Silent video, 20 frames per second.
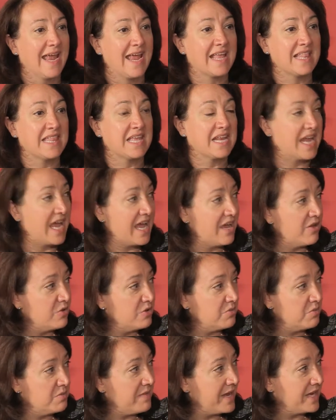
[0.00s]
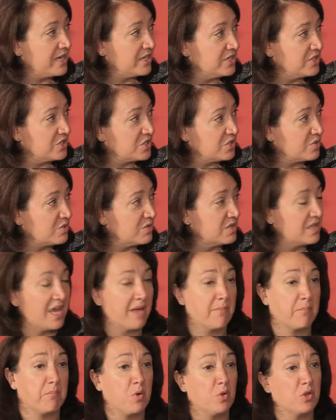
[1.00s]
And then how are we making sure
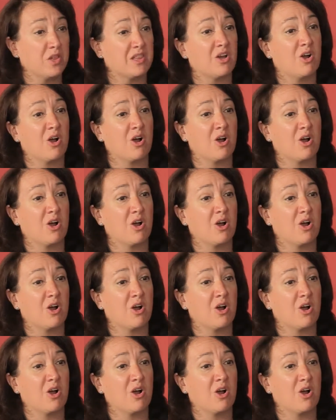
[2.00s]
that both the